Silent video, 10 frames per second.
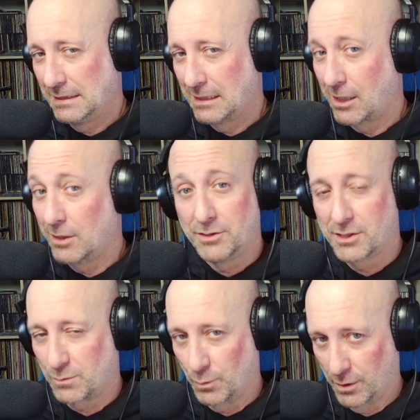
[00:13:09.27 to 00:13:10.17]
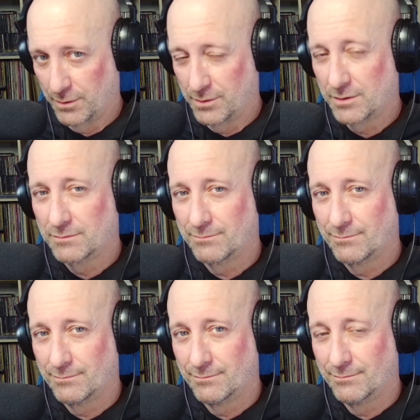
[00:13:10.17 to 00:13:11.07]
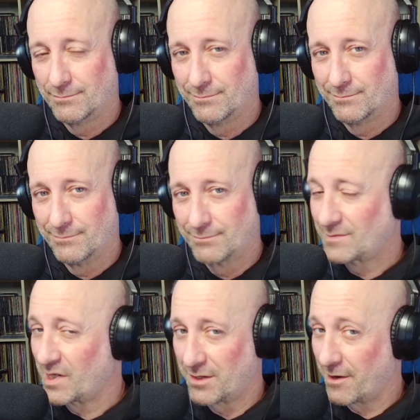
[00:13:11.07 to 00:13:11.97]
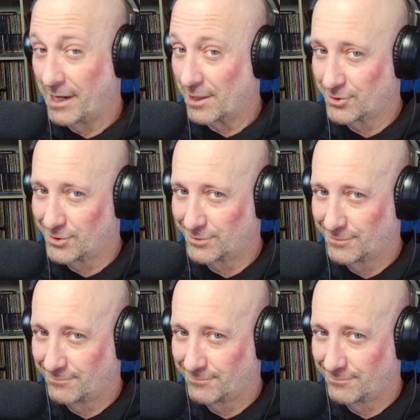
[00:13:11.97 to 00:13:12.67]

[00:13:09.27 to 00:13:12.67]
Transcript: are just words and not actions.